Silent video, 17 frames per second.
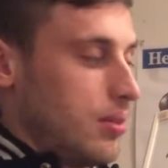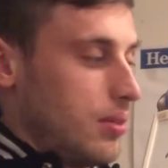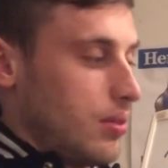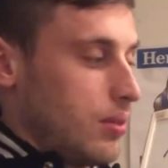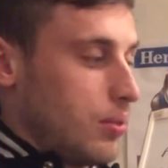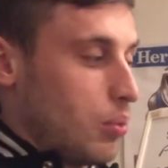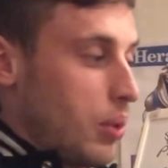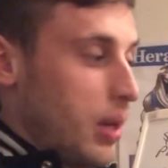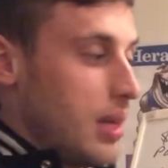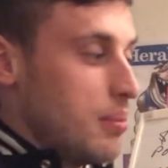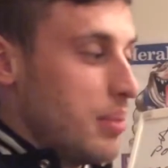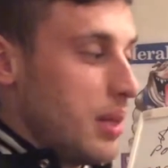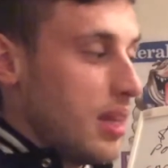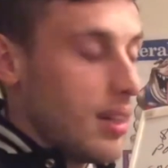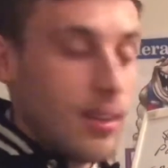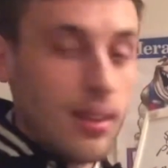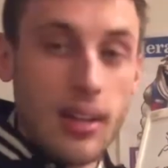win
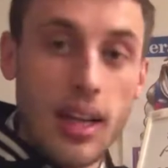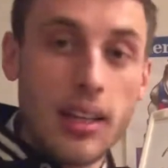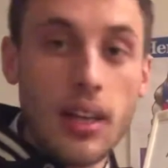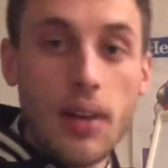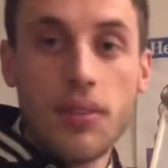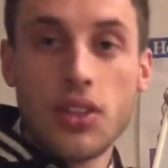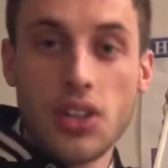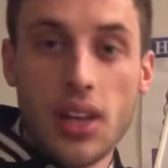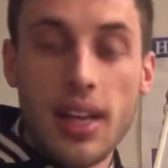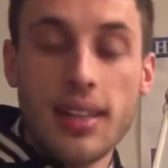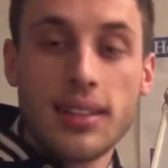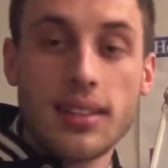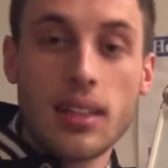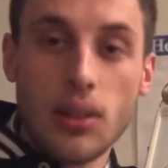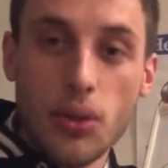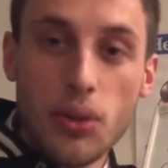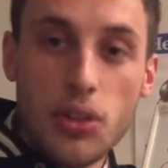big and you have a chance
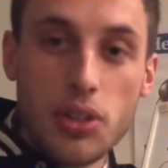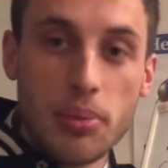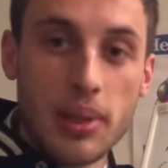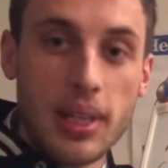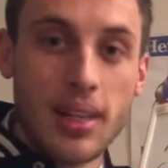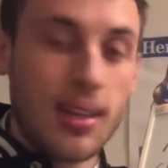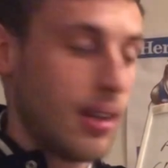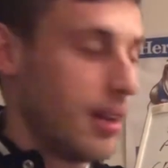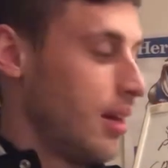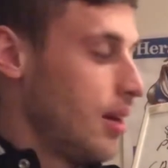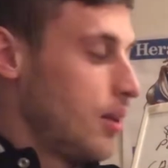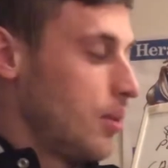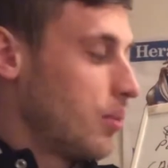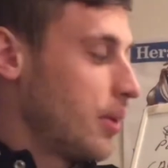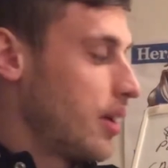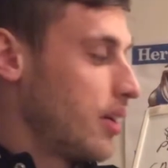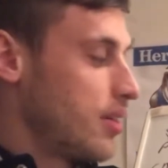to lose big.
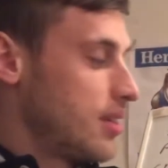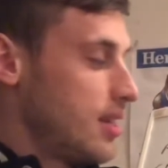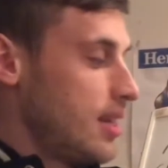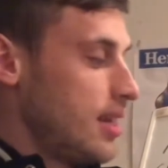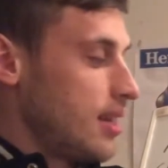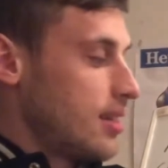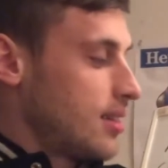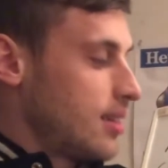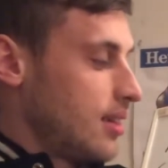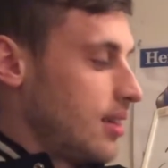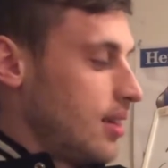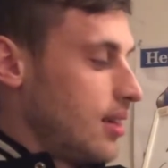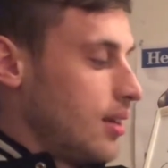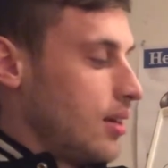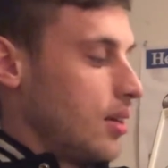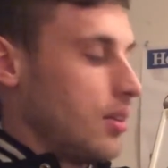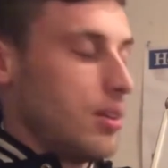Whereas this,
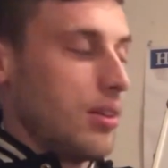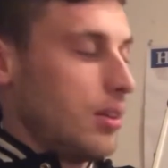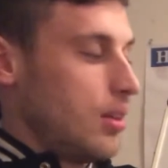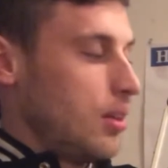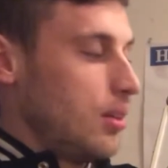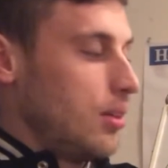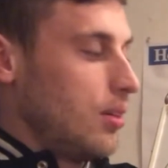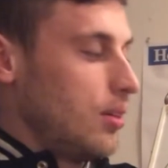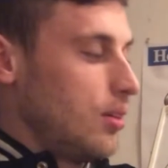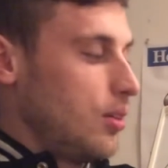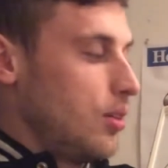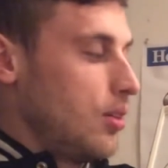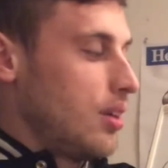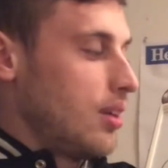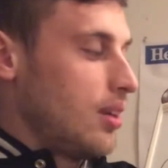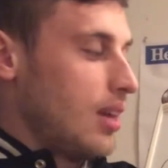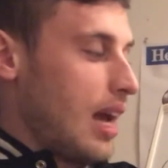you
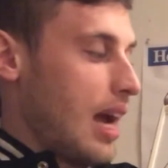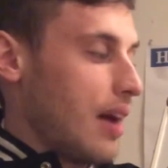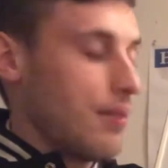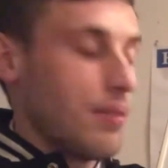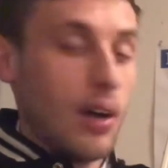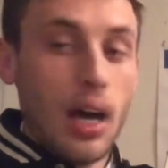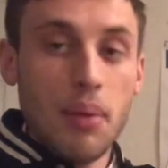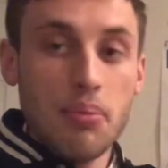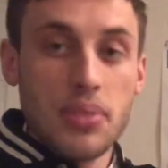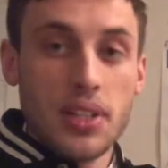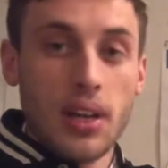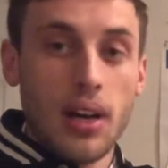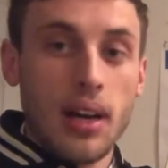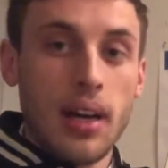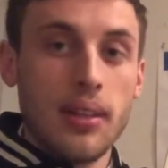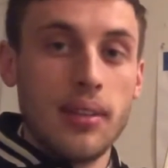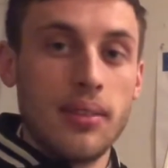have
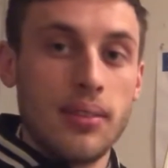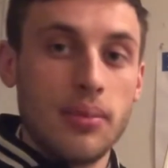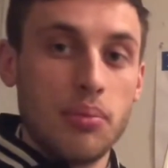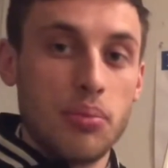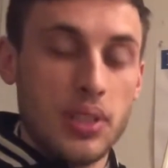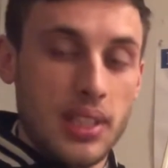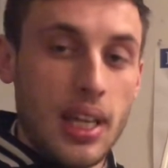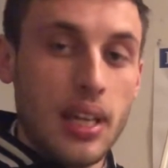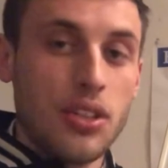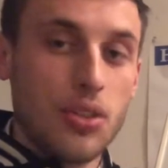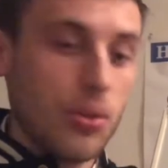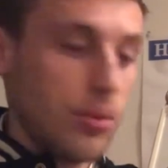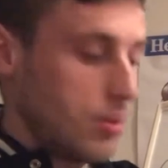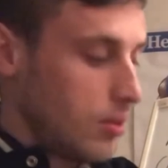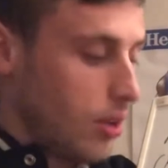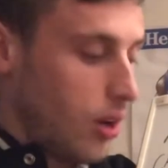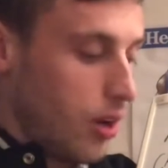upside
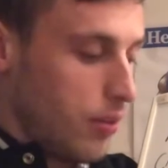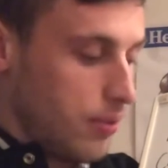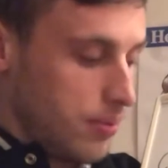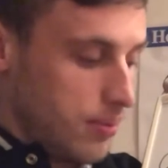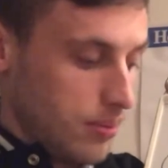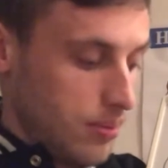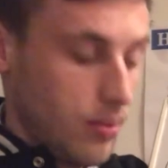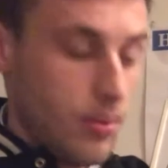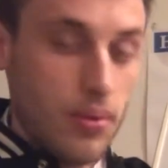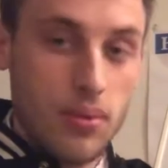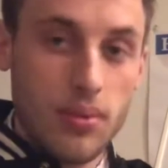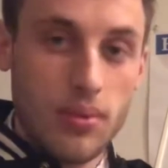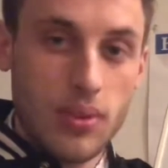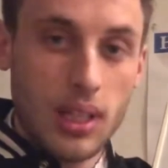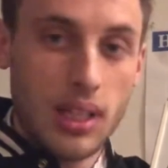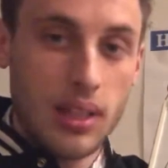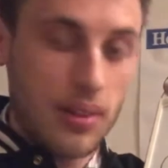potential of
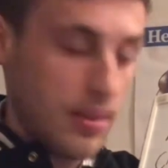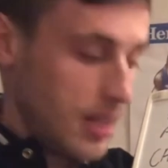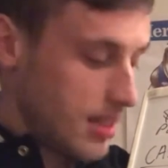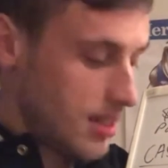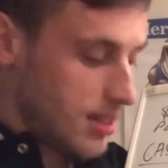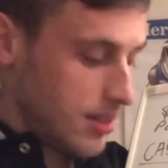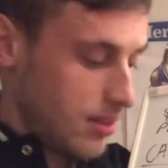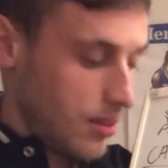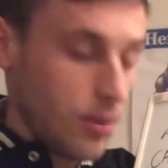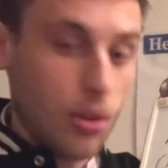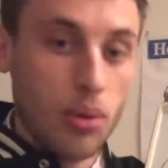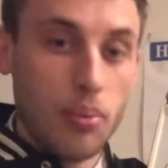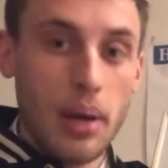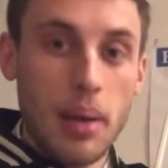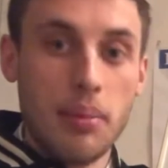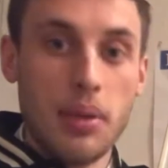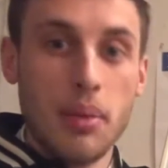kind of this or
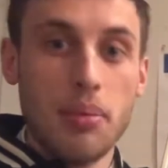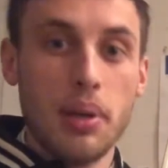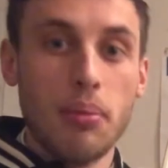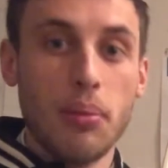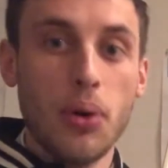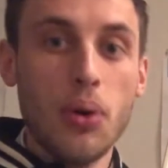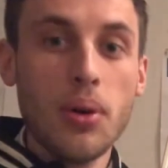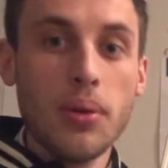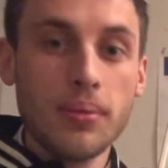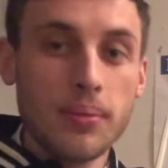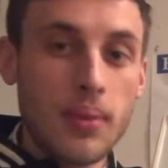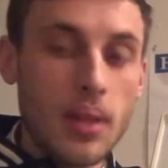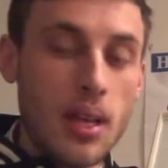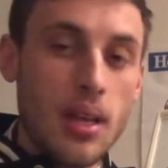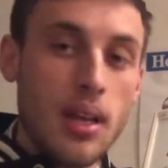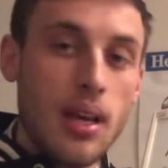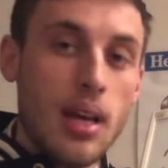maybe a bit more.
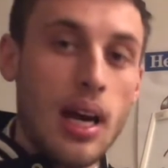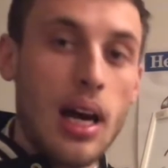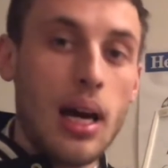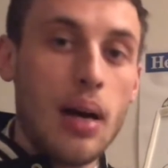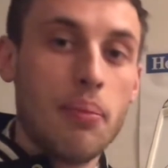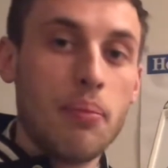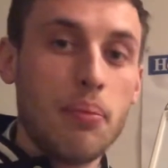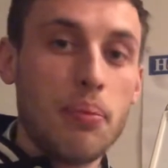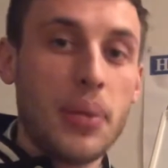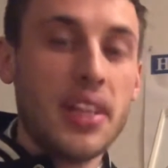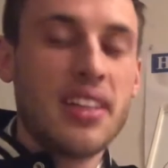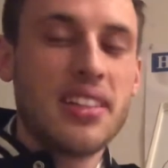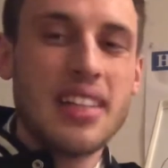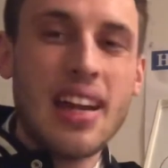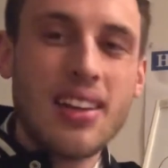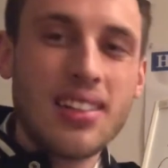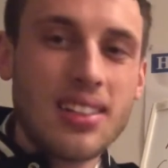But the
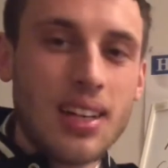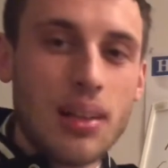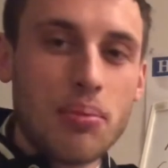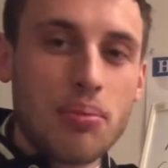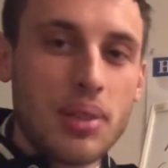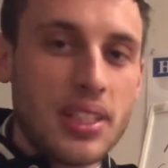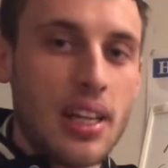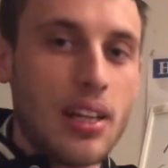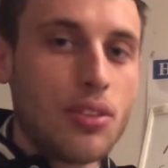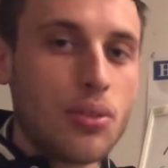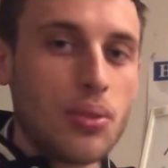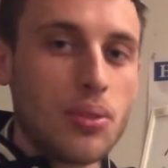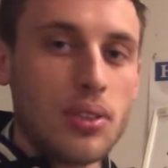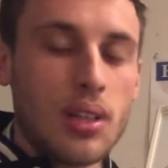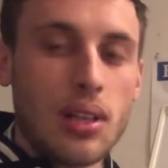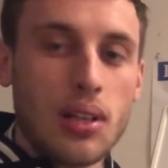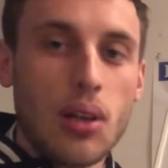downside potential
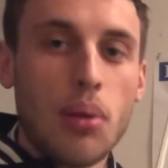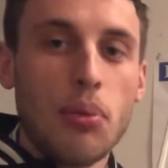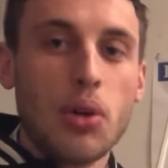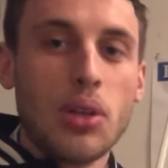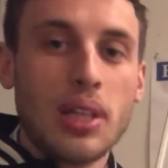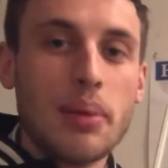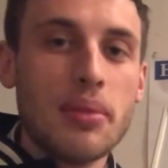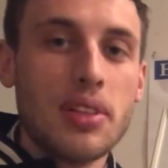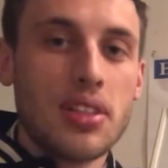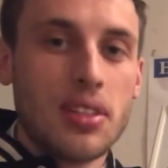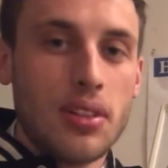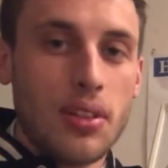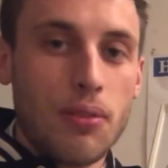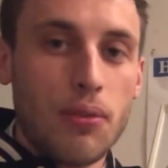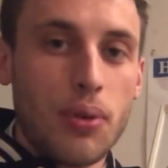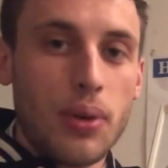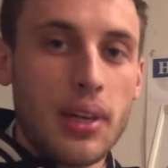is a lot more limited
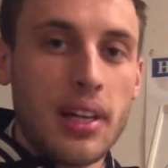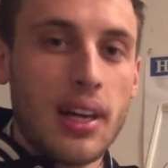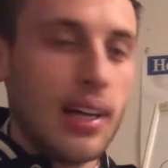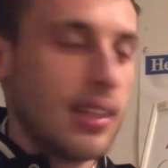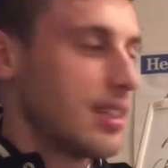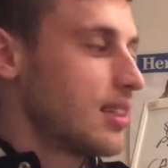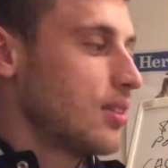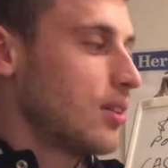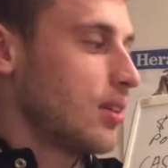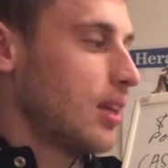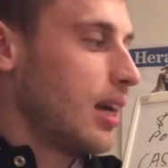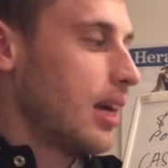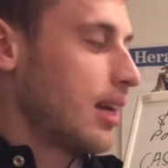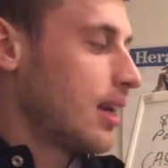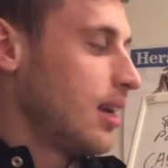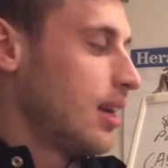than footy cards. It's not like